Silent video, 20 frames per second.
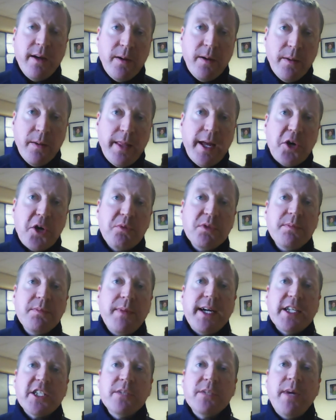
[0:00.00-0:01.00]
And that comes
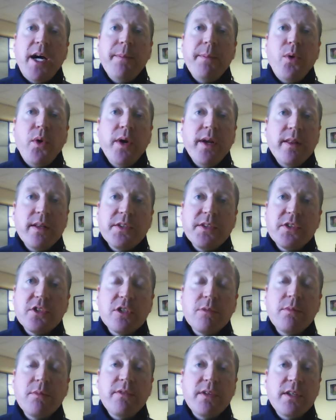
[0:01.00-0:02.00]
back to my point that
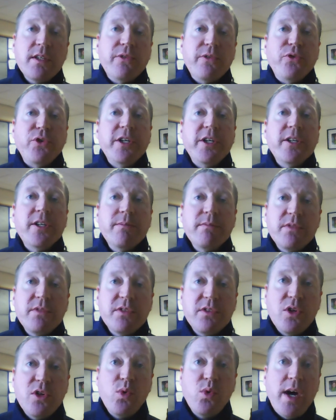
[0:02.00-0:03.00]
some of these
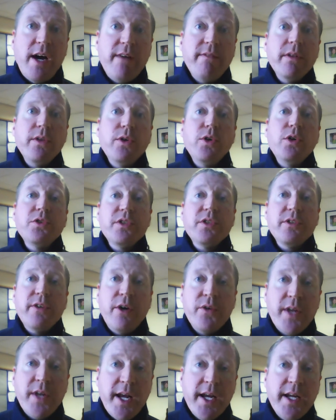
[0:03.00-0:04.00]
freedoms do have laws
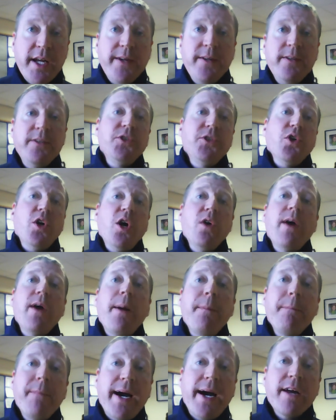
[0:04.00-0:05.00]
around age or
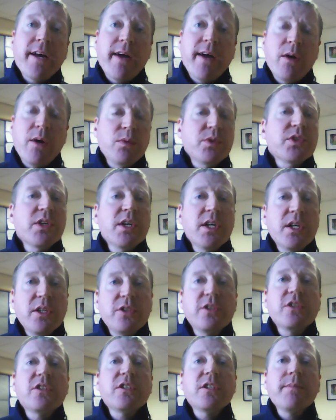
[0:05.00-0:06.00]
around backgrounds
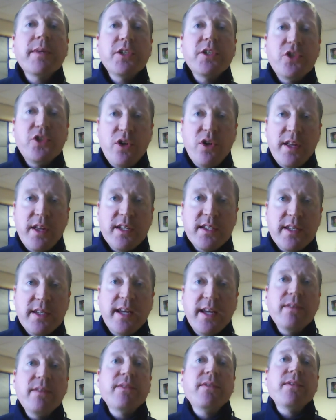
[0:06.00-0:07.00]
just to make sure they're
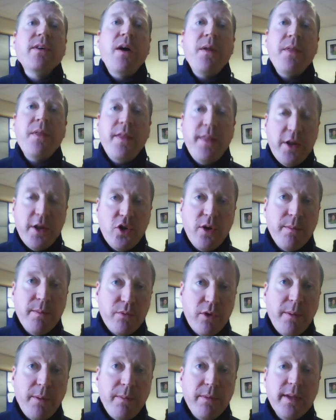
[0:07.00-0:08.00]
safe and that they're done
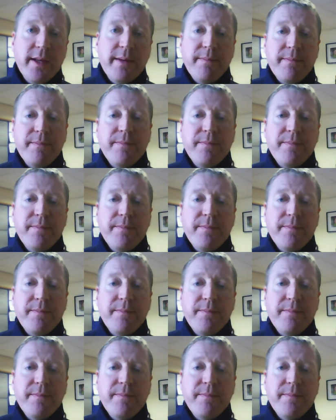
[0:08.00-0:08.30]
properly.